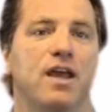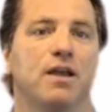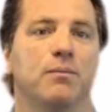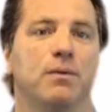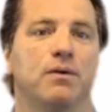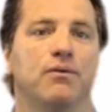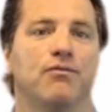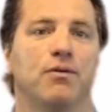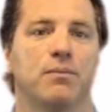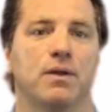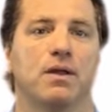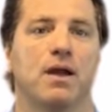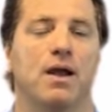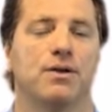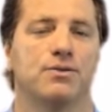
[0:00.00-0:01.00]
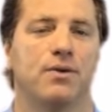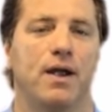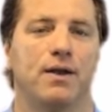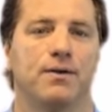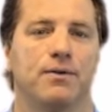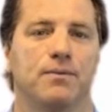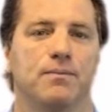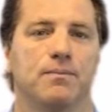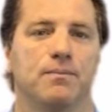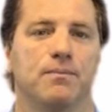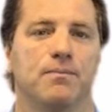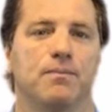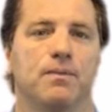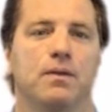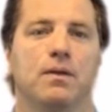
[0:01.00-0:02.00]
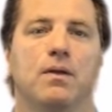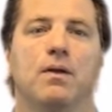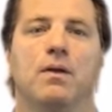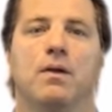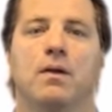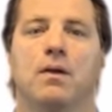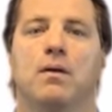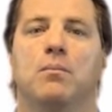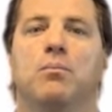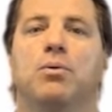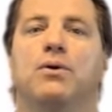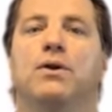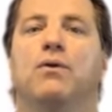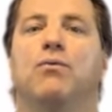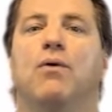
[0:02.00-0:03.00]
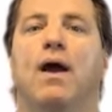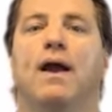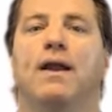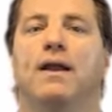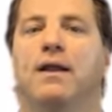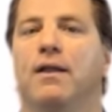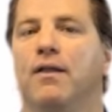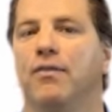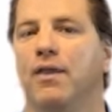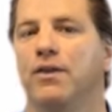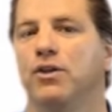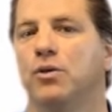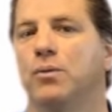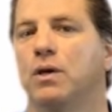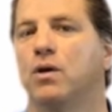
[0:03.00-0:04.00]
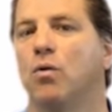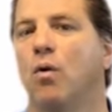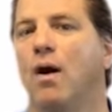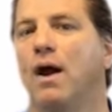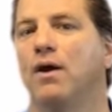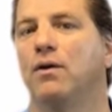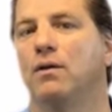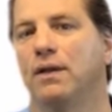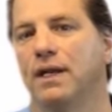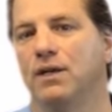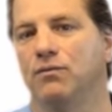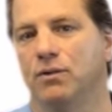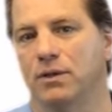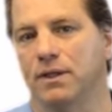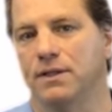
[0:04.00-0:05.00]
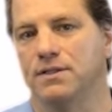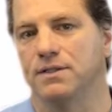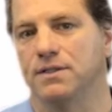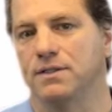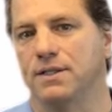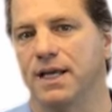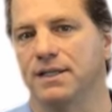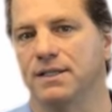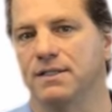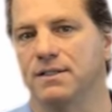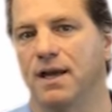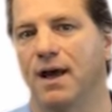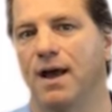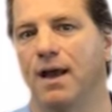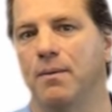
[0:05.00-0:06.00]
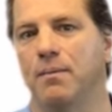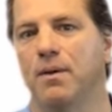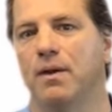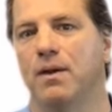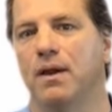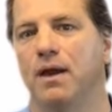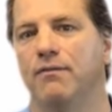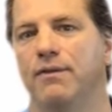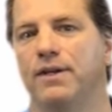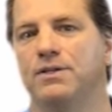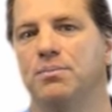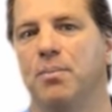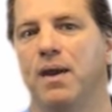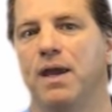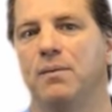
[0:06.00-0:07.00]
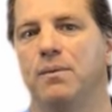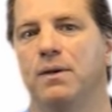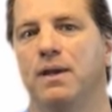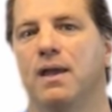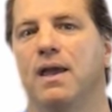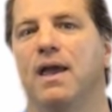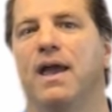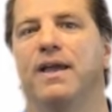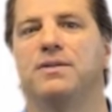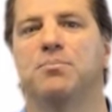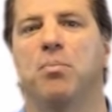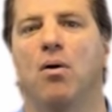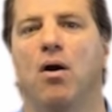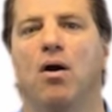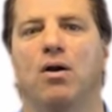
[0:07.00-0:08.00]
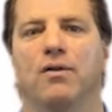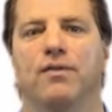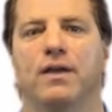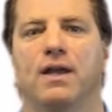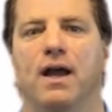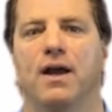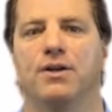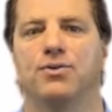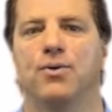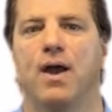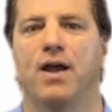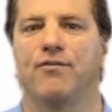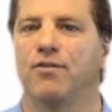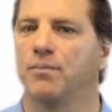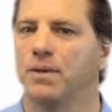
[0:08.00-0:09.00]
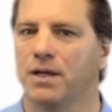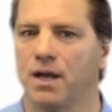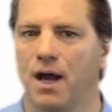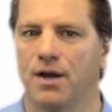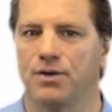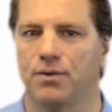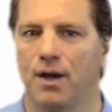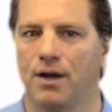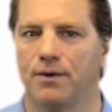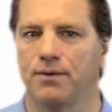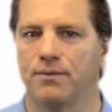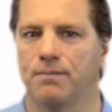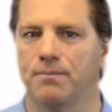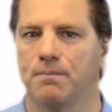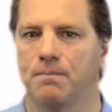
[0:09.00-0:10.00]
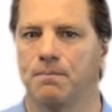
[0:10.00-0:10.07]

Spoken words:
segment from the contractor. Put in writing that you require lien releases at the time of each payment as part of the contract from the contractor,